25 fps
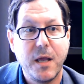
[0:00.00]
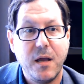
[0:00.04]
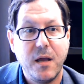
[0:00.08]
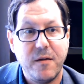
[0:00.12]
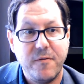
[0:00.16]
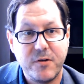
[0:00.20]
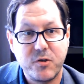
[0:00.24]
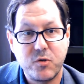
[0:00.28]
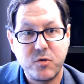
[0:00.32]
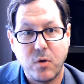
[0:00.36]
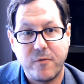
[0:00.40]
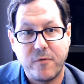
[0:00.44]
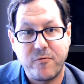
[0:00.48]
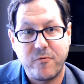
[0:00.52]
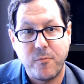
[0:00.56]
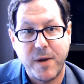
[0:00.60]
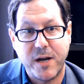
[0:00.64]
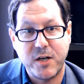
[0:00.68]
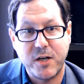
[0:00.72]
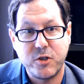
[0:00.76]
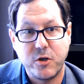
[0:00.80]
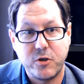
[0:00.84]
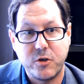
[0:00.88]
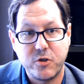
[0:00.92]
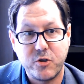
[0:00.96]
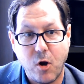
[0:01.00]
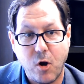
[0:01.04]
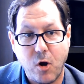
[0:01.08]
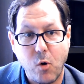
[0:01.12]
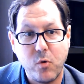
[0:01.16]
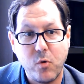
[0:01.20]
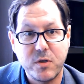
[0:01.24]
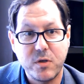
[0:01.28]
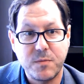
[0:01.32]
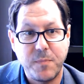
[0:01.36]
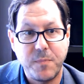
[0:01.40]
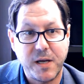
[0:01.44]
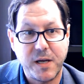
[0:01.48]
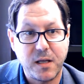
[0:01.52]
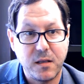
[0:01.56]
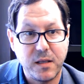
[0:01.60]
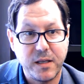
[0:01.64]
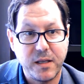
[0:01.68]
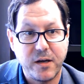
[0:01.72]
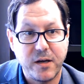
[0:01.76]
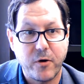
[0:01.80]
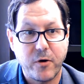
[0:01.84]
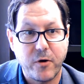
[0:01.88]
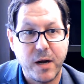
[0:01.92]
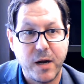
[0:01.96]
Visual information should always be
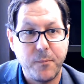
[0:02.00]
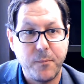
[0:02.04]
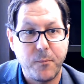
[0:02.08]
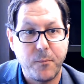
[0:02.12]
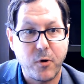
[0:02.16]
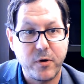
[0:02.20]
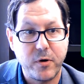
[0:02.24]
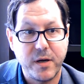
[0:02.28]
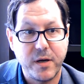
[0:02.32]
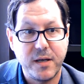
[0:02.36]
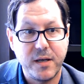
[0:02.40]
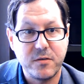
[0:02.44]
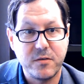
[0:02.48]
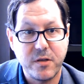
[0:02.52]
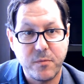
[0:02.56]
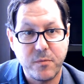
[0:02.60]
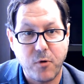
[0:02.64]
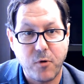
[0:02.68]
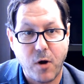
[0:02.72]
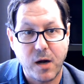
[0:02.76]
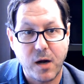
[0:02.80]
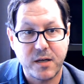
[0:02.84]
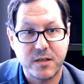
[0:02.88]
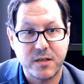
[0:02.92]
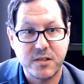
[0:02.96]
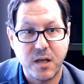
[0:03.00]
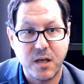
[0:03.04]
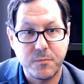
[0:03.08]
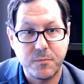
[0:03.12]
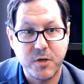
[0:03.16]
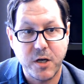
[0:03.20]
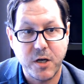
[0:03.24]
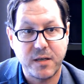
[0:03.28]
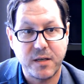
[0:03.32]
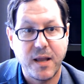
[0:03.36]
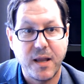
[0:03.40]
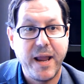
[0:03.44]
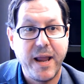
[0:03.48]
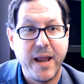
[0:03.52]
clear and pertinent to the product subject.